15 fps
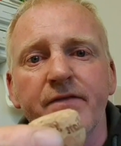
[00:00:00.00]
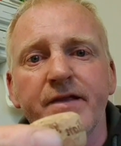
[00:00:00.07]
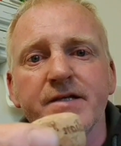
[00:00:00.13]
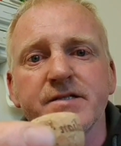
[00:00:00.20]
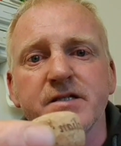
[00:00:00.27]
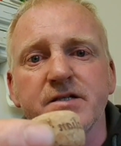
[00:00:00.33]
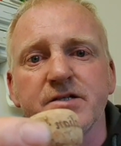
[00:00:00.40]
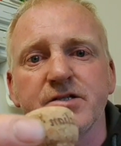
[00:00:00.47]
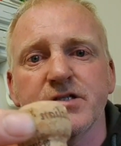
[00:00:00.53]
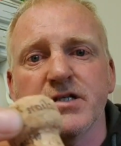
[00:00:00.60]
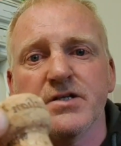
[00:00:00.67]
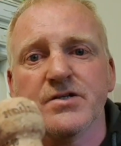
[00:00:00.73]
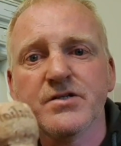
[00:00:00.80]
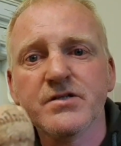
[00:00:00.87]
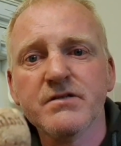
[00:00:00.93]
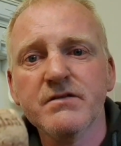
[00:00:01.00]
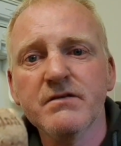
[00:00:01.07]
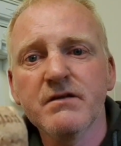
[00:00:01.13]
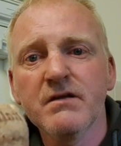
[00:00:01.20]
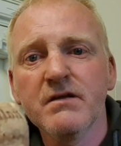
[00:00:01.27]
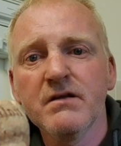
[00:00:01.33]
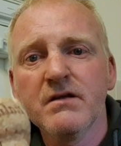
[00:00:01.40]
and this is
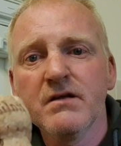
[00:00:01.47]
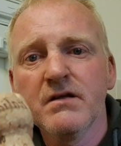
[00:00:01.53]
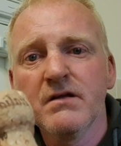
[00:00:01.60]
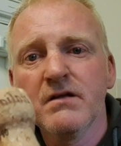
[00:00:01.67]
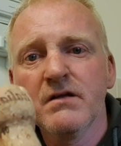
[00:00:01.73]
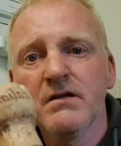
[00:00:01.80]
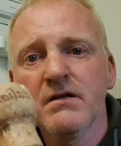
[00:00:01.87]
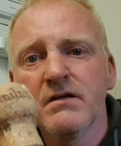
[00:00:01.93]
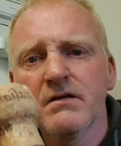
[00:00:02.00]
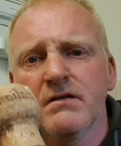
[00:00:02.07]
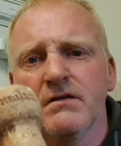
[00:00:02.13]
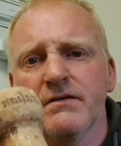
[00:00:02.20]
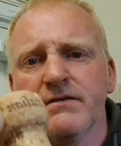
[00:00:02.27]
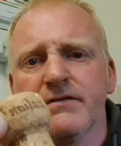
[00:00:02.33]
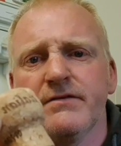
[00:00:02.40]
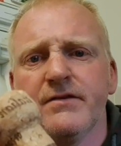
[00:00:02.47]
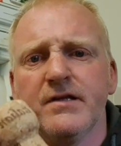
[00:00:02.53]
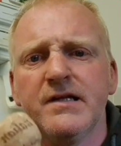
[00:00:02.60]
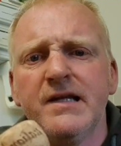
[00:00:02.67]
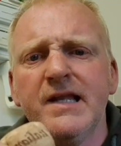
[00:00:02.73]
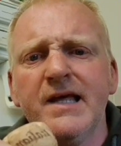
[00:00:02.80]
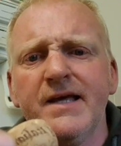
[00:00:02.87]
just
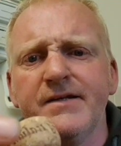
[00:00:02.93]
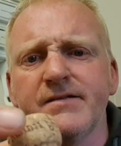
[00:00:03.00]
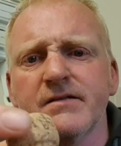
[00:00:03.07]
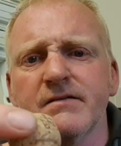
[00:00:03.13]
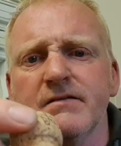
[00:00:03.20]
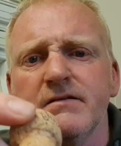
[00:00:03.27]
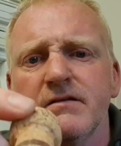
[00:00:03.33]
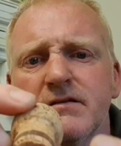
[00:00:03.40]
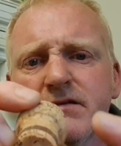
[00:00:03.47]
the lid